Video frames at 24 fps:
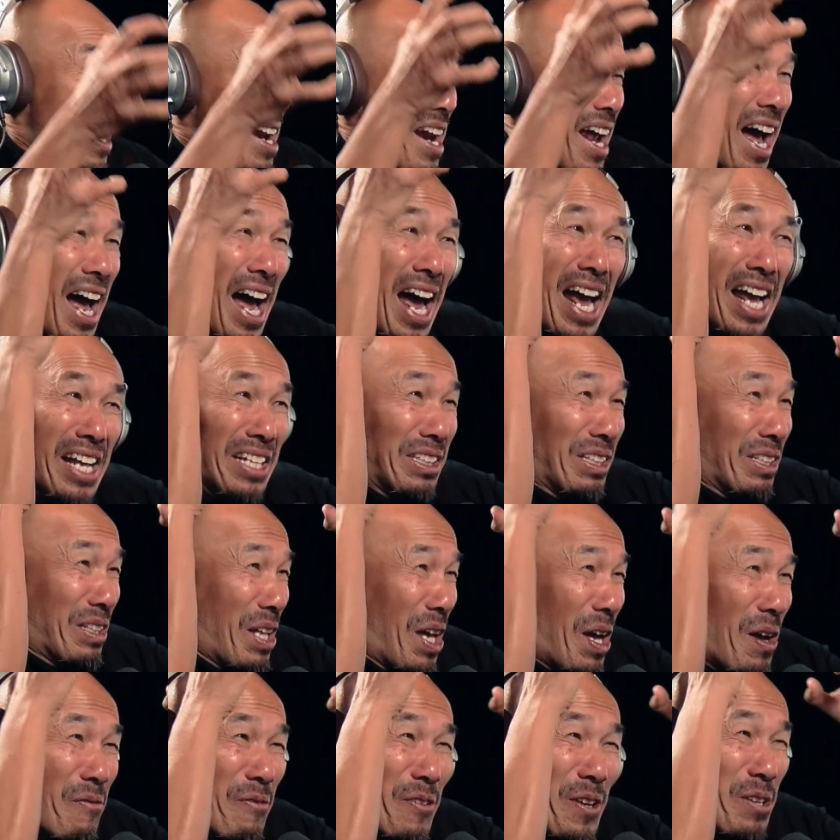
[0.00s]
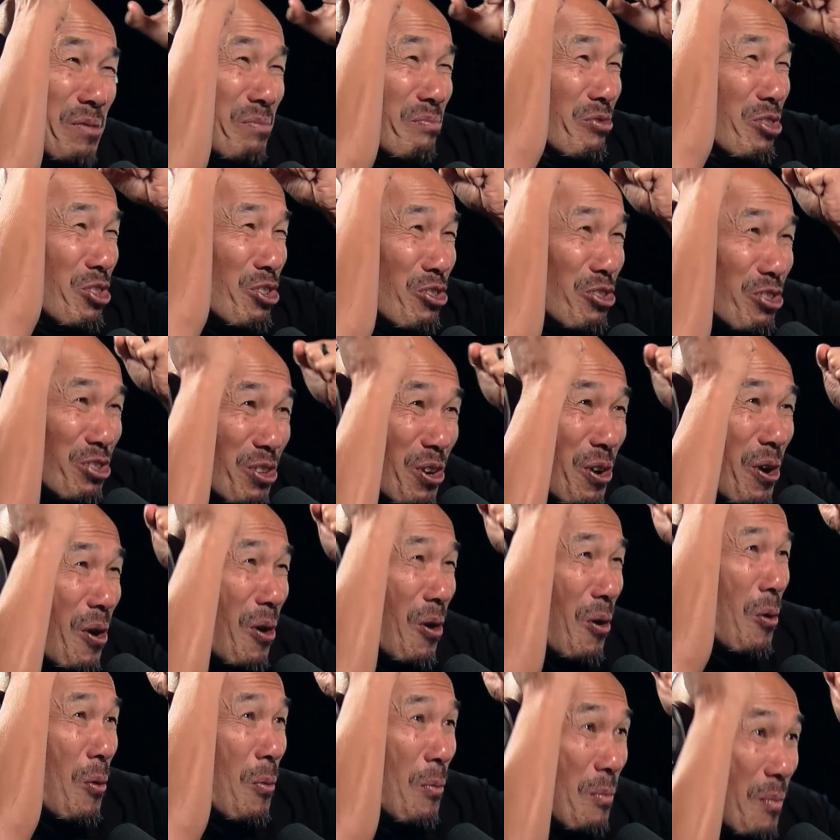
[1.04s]
Man, I love him
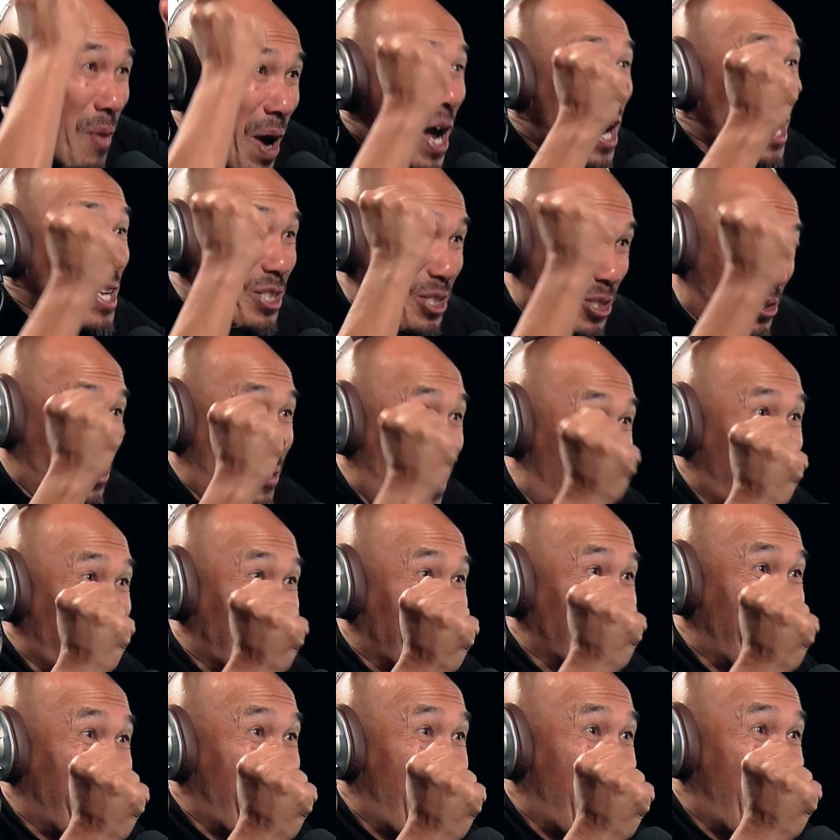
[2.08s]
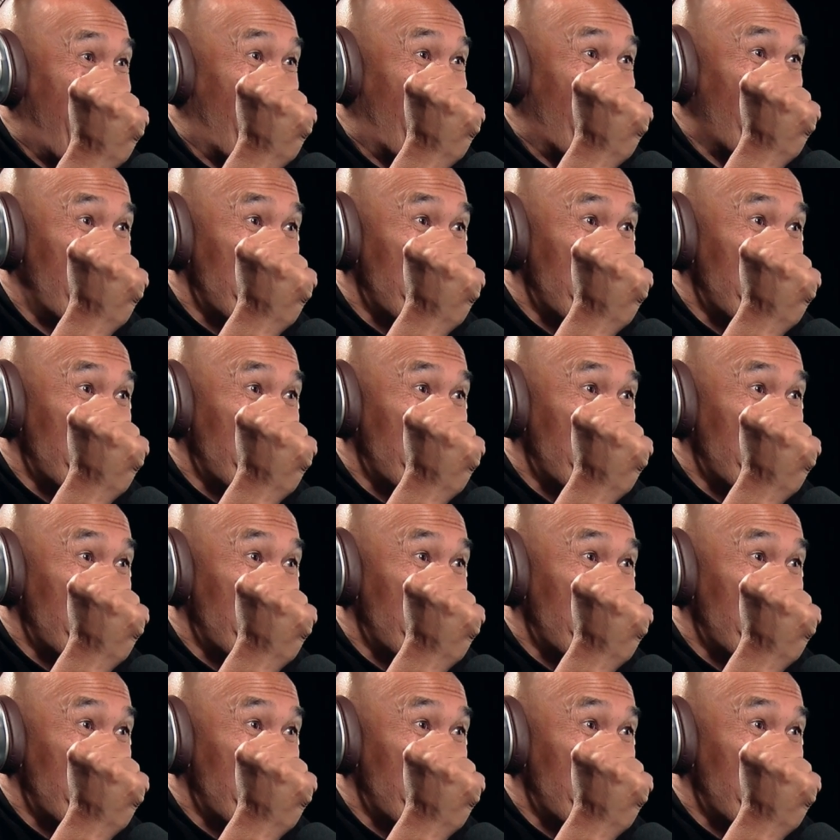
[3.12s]
so much right now.